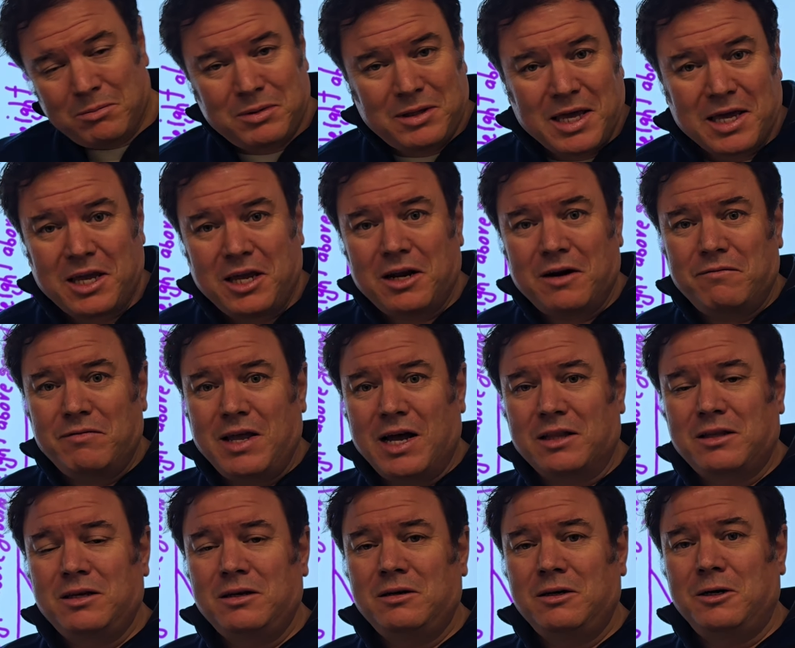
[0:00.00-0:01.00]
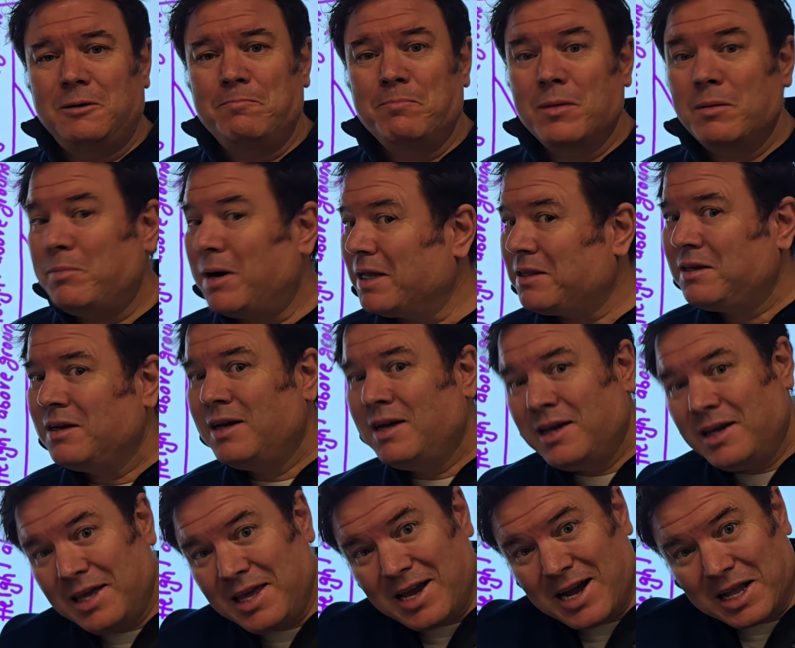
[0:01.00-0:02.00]
take care of that. But
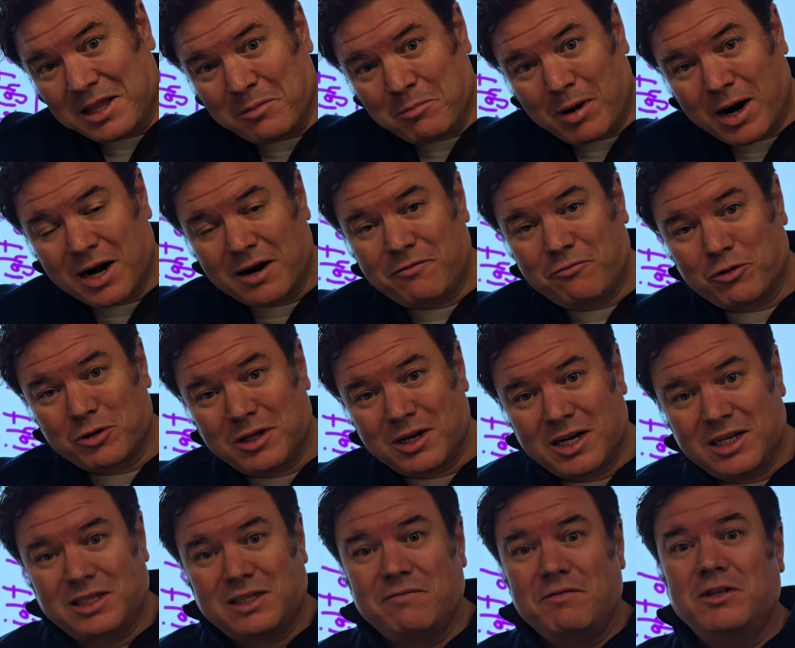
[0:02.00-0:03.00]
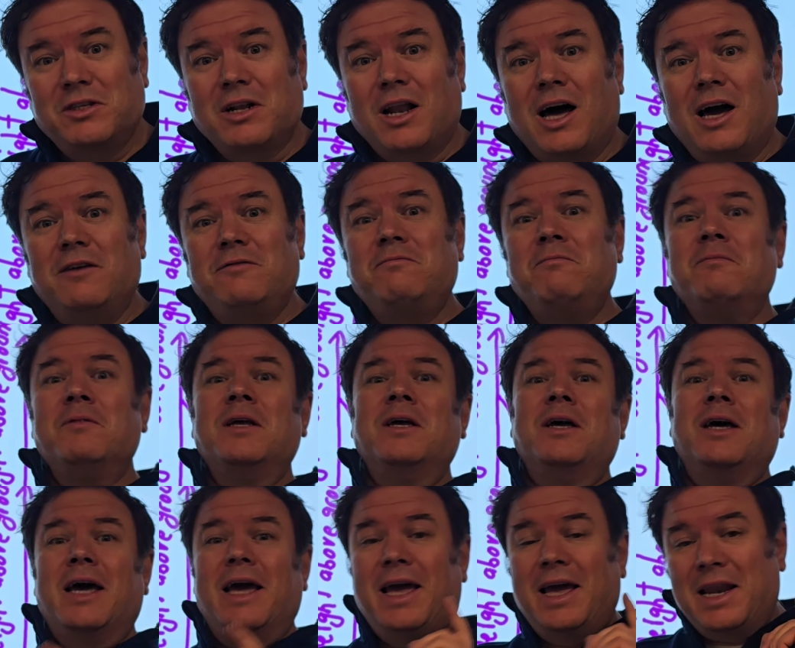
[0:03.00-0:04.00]
he got a mark for the rest of his life,
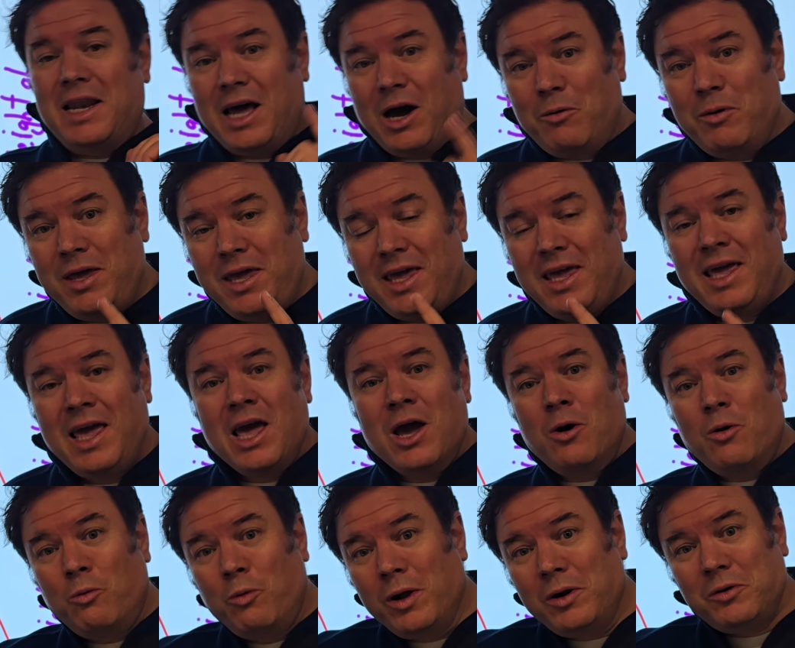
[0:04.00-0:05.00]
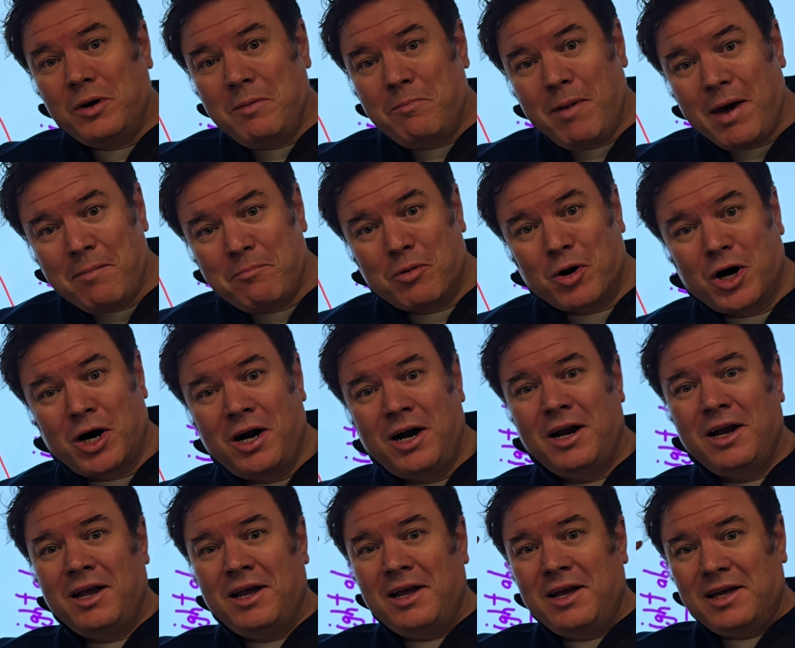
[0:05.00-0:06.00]
and now he will
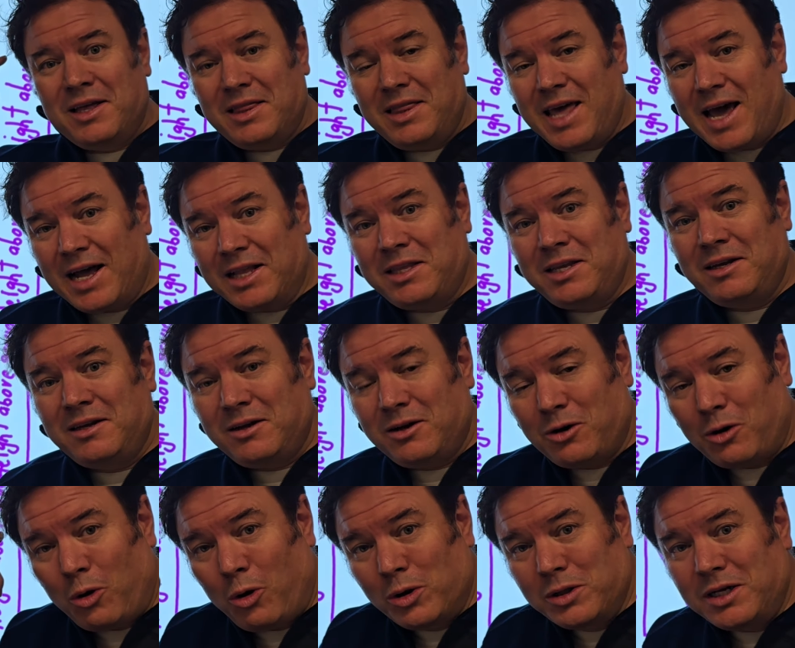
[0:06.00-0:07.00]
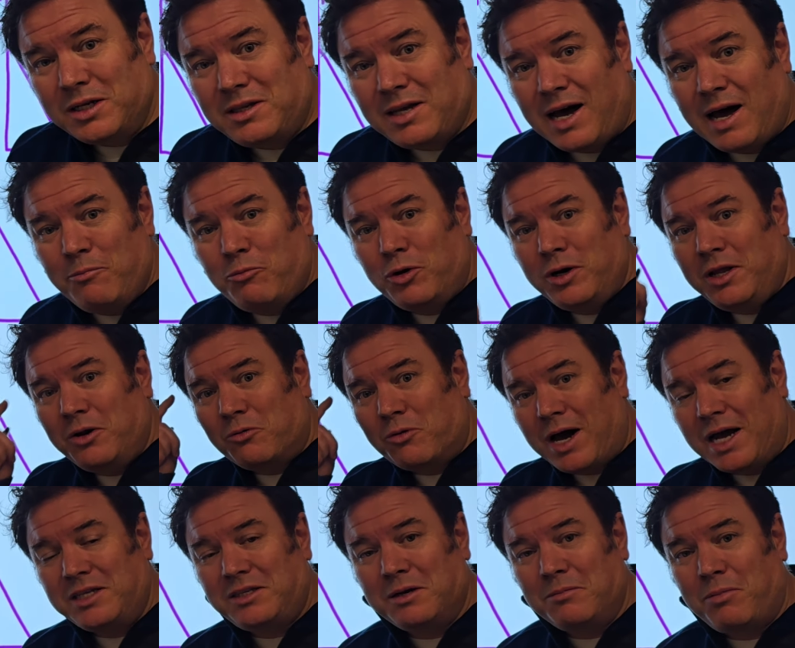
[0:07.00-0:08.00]
remember that all the time when he
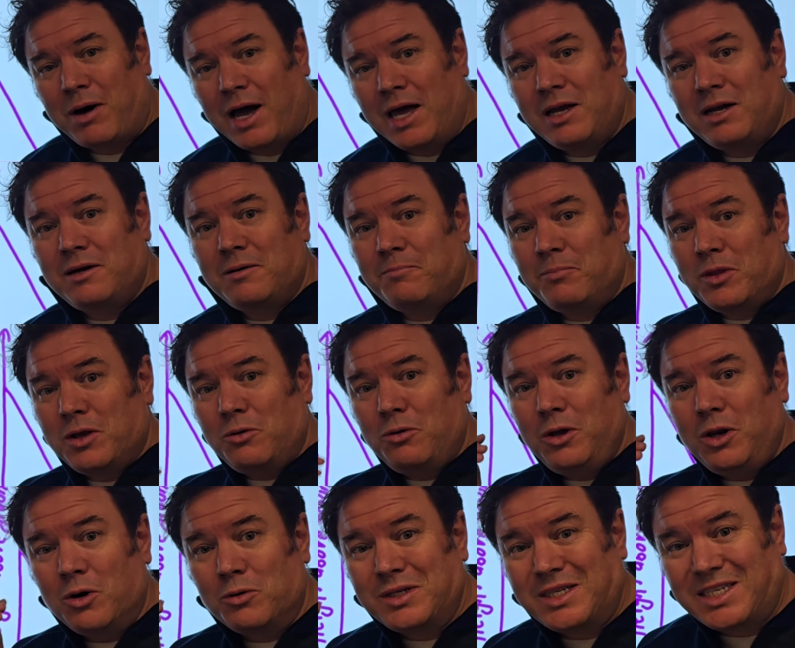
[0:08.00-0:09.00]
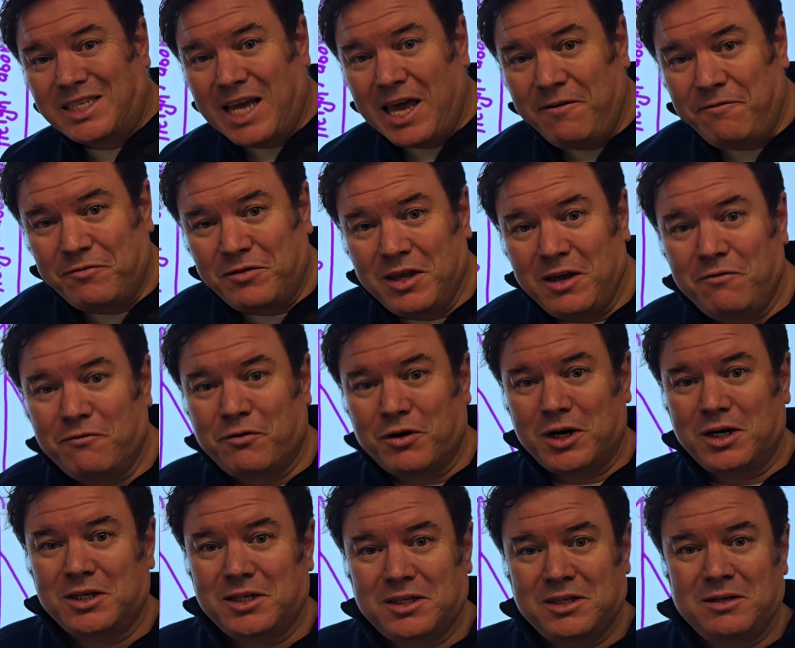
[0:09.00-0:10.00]
rides a bike, safety
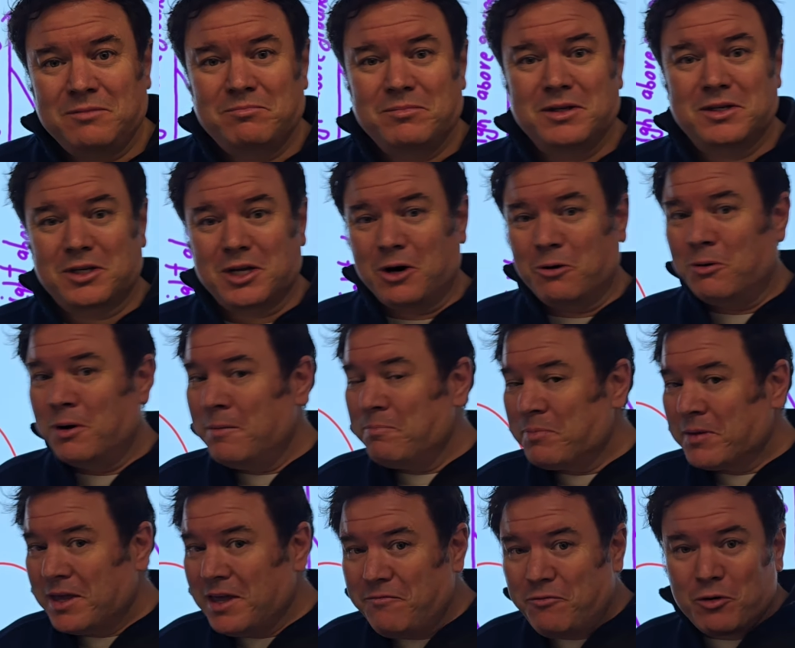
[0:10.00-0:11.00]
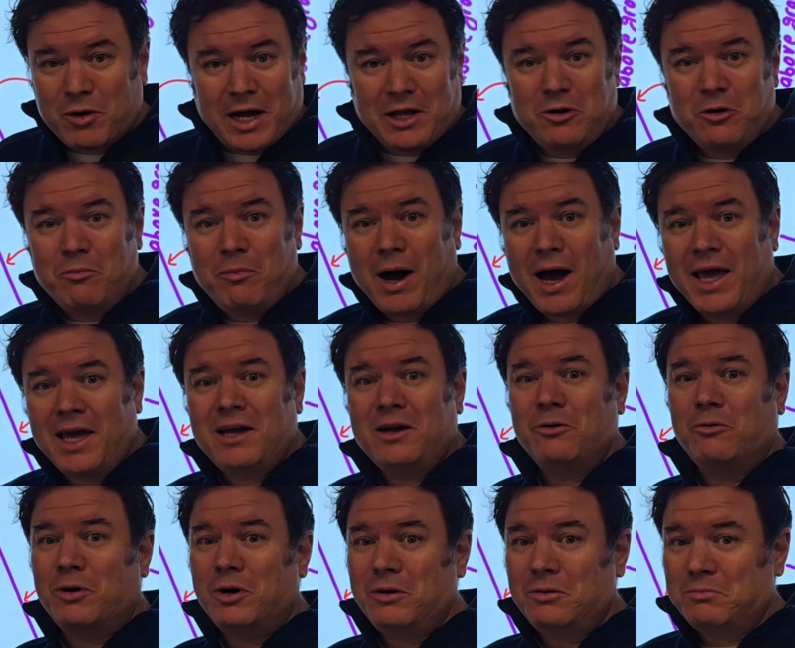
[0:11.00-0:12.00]
first. So if you ride your
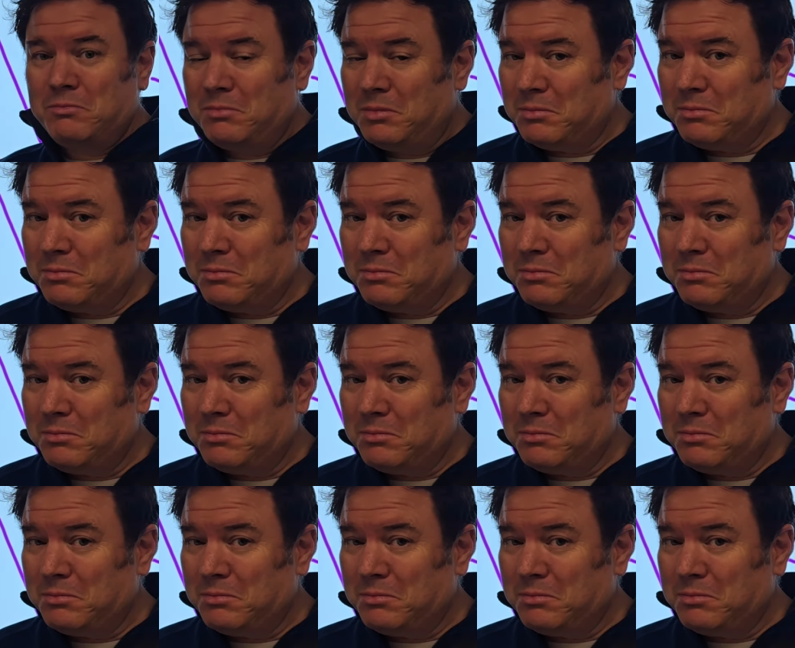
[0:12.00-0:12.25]
bike or your